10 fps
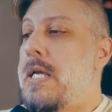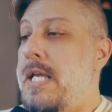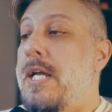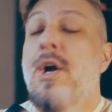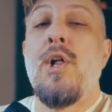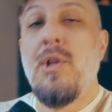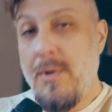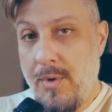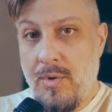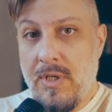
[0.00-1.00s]

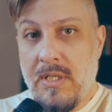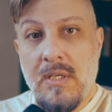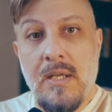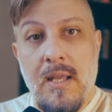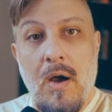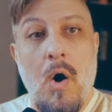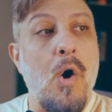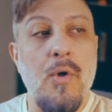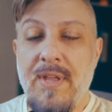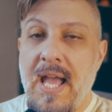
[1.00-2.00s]
include
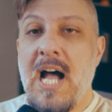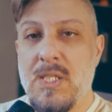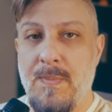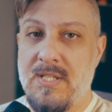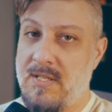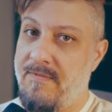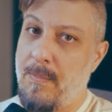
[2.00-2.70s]
all the aspects of your